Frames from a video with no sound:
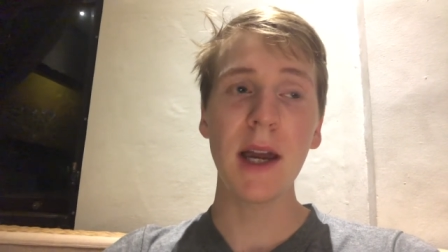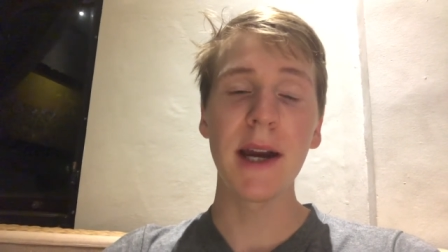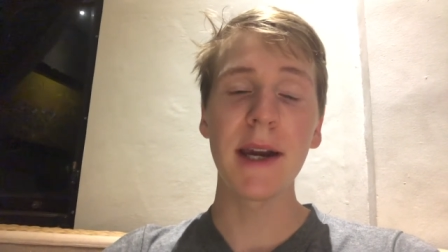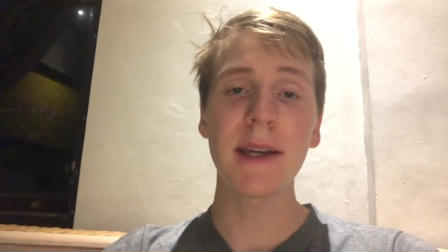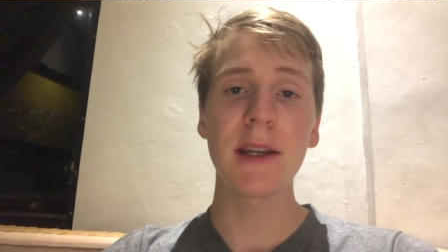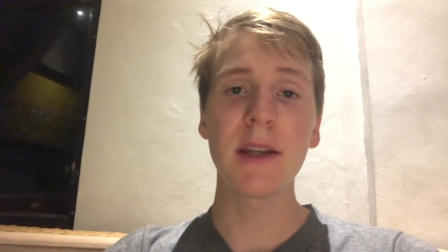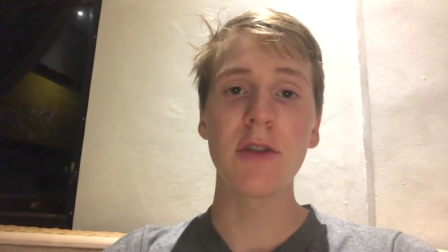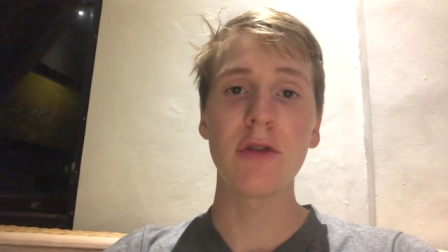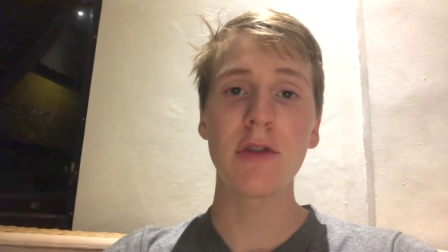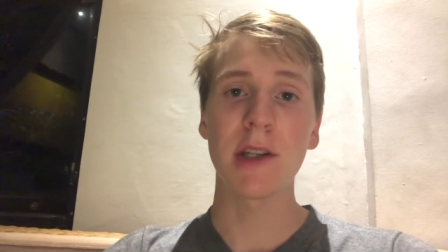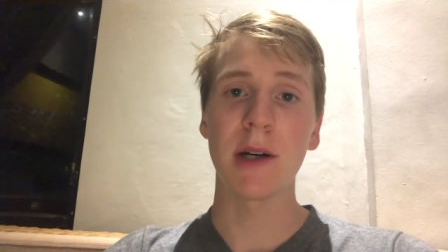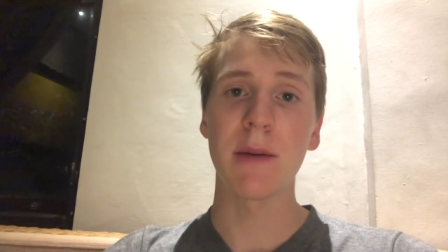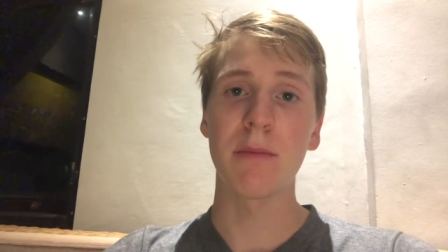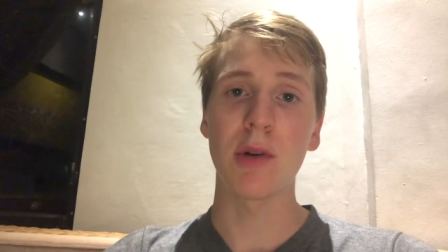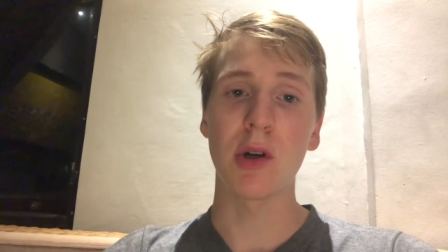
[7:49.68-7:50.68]
I can do
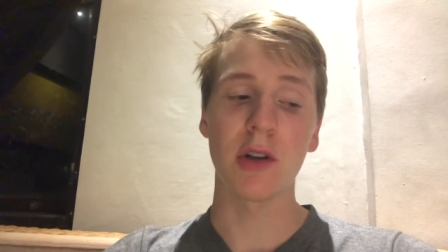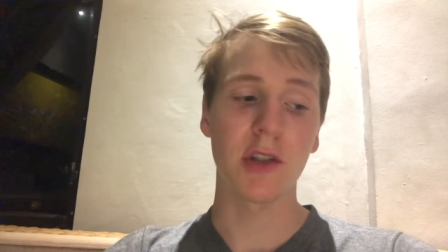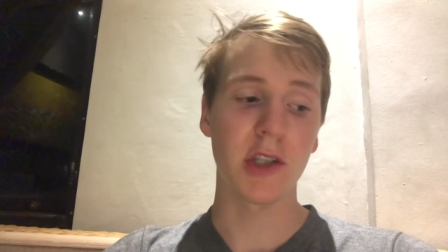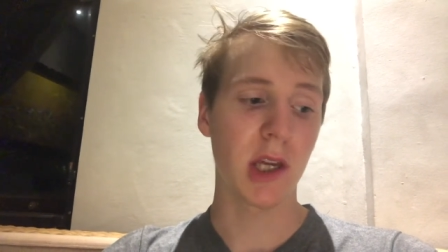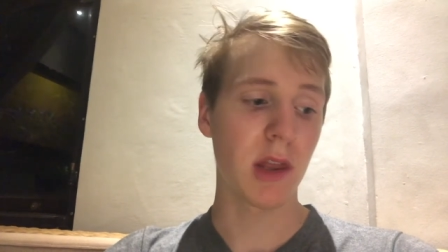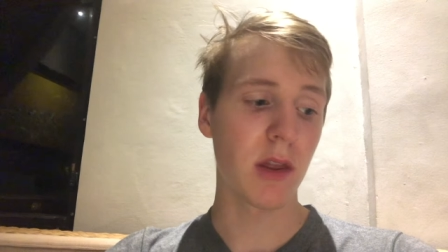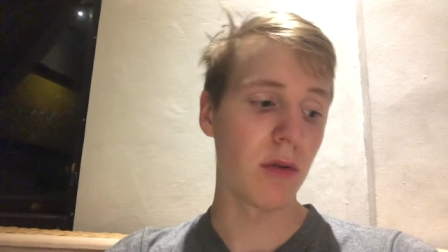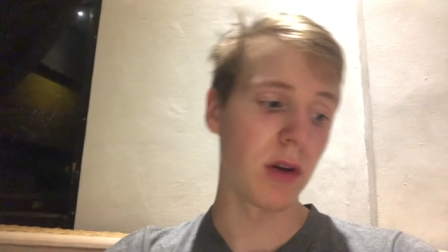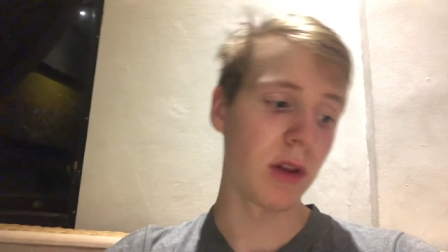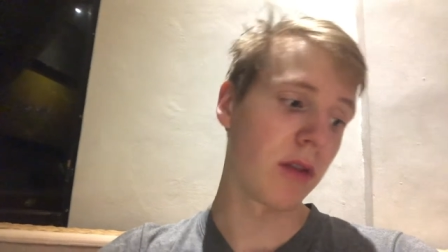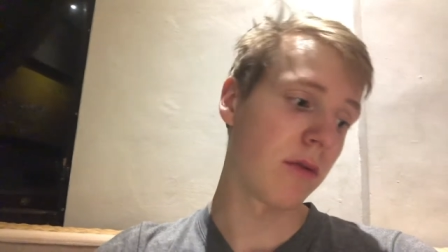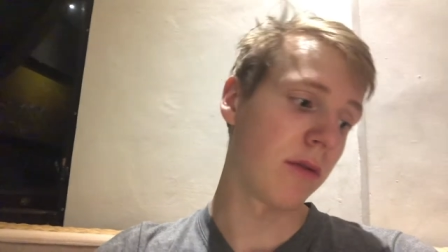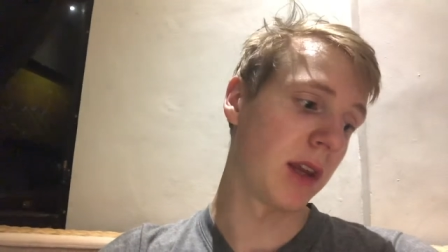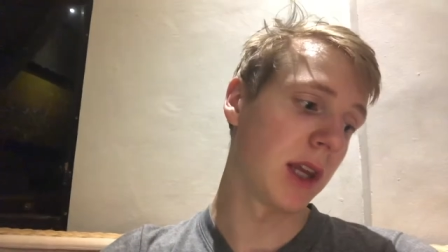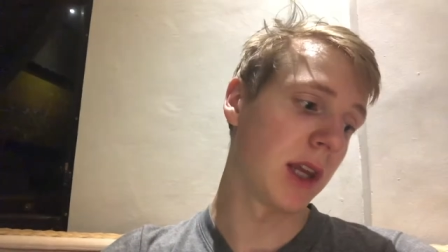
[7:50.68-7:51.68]
some Project
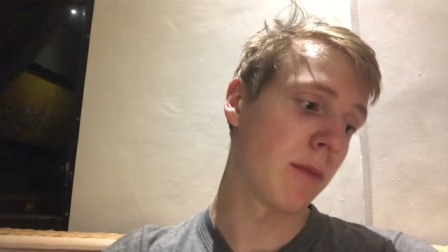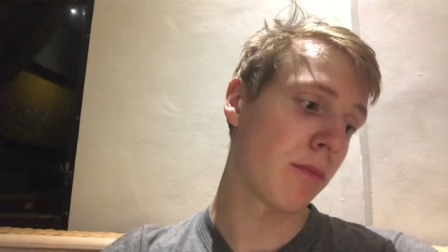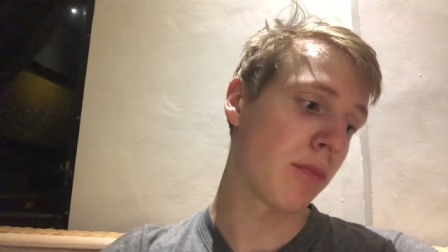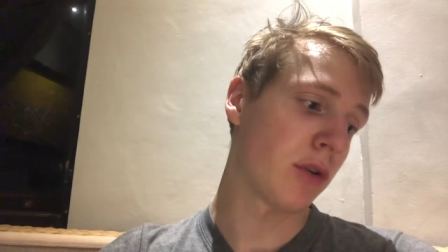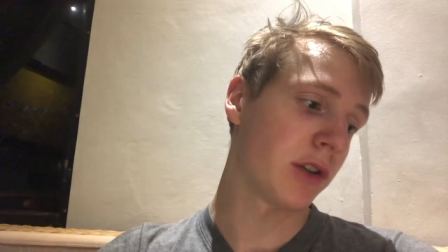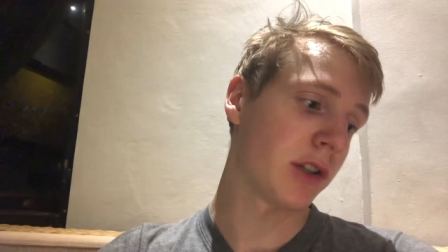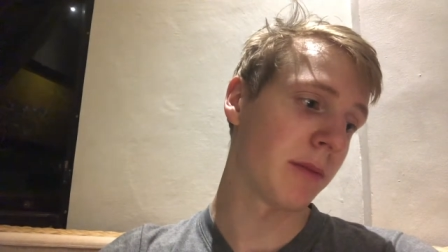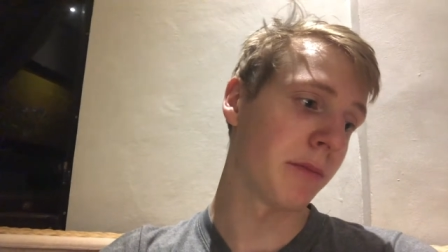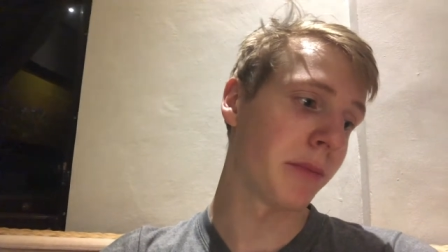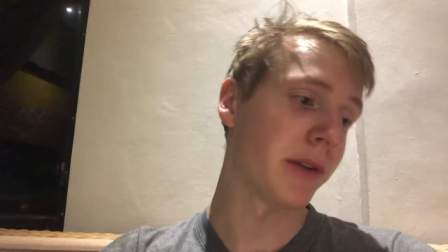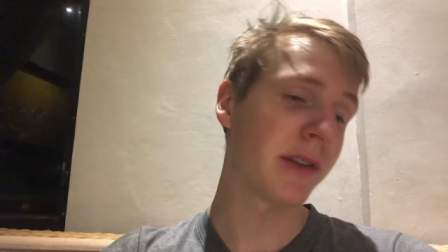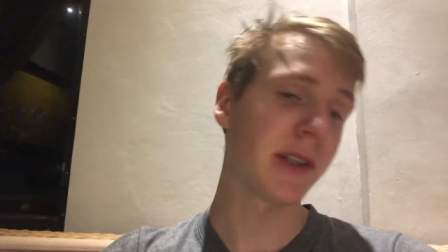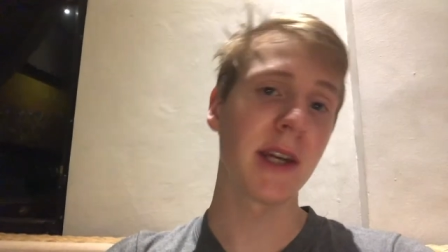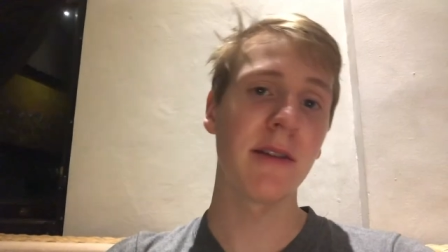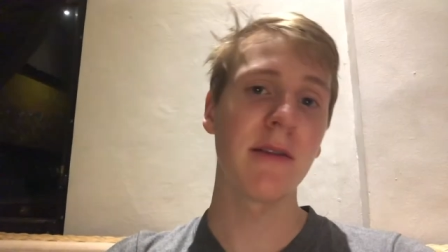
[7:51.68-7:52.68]
thirty-three in-person
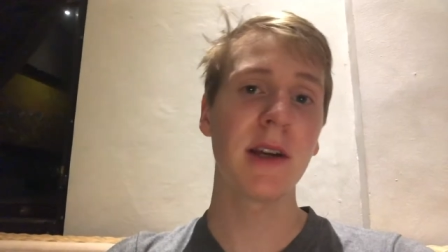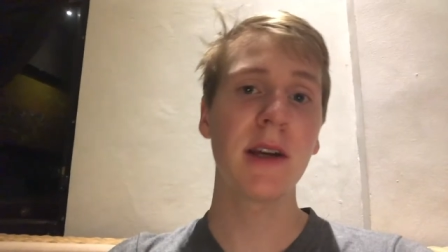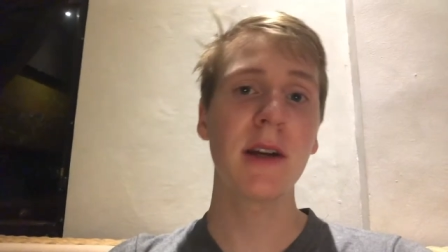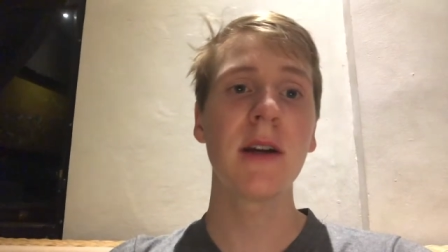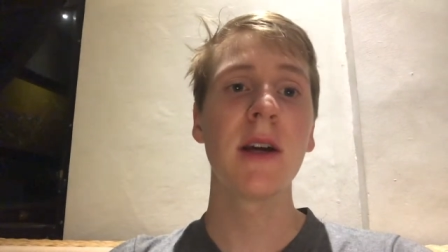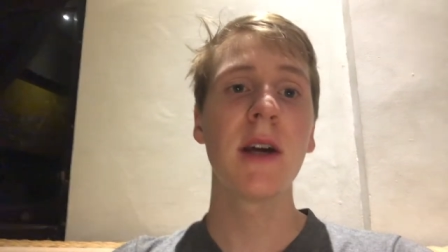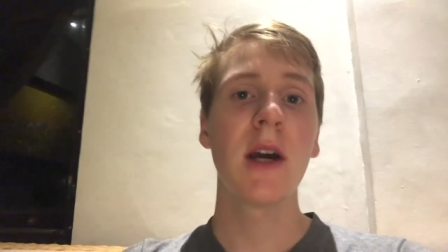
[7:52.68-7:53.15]
biz deving.